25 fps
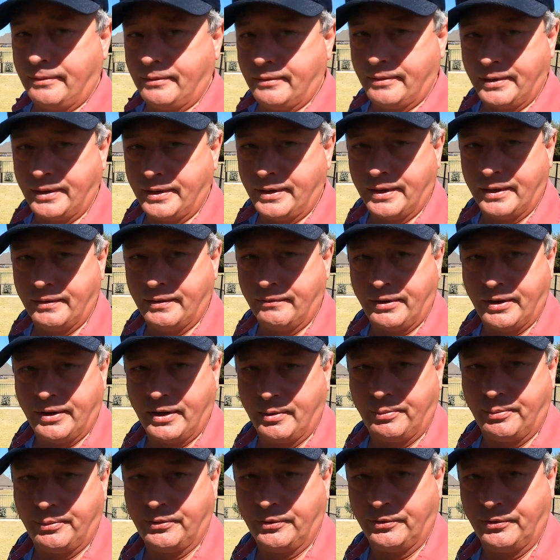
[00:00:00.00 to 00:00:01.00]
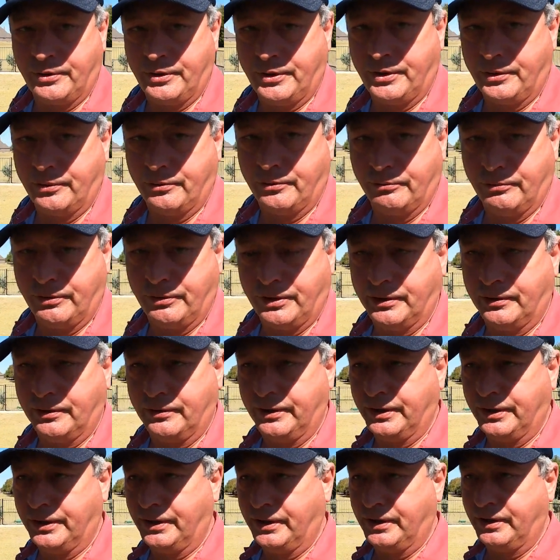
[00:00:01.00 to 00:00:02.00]
didn't have the opportunity to reel
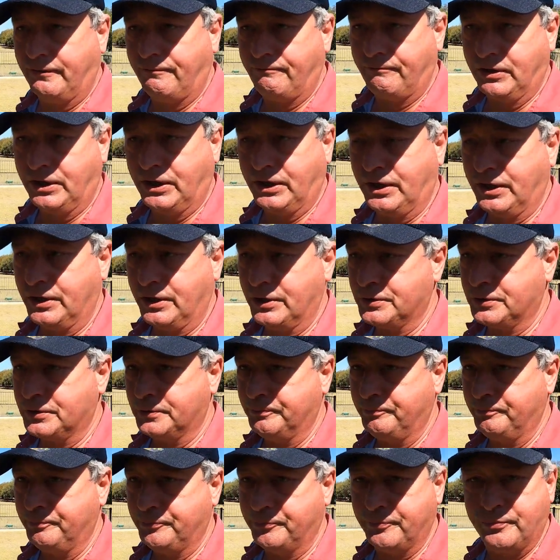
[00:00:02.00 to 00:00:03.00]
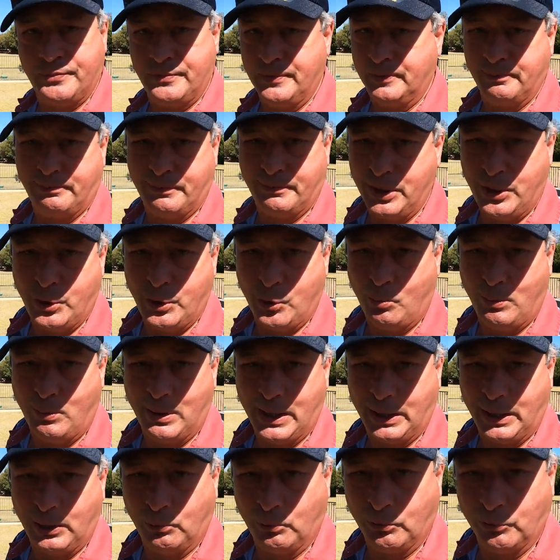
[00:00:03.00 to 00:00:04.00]
in any fish but
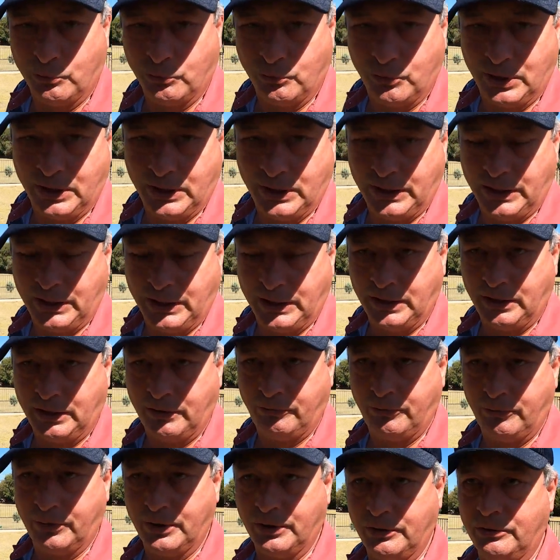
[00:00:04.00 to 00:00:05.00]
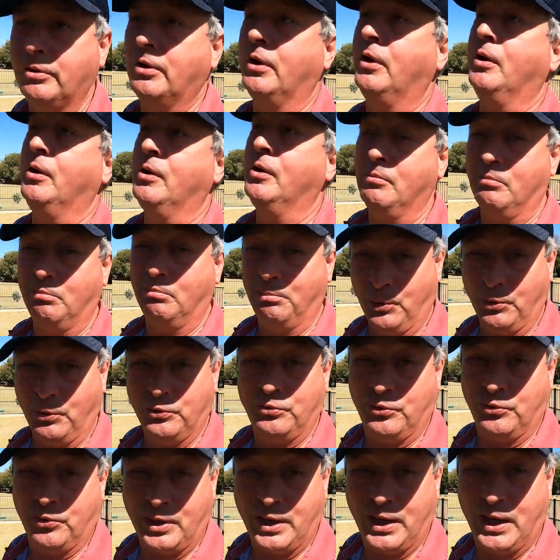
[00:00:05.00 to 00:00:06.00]
nobody was reeling in any fish.
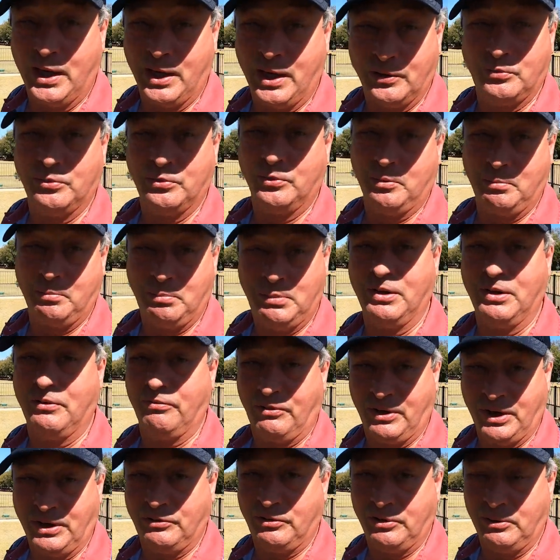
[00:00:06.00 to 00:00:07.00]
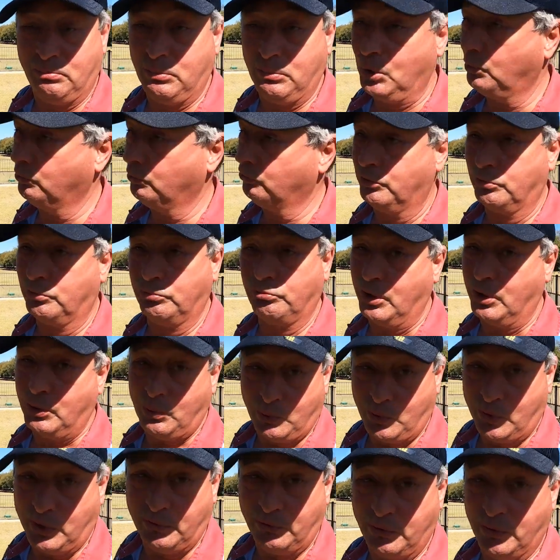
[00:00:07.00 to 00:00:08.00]
Most of the guys with the big fancy boats, they
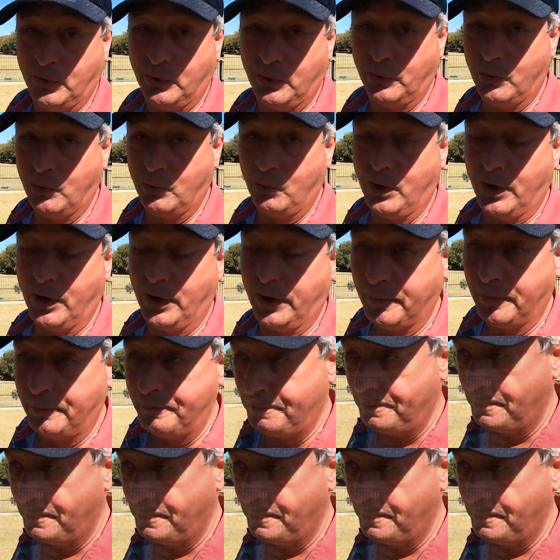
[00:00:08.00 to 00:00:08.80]
weren't even on the water.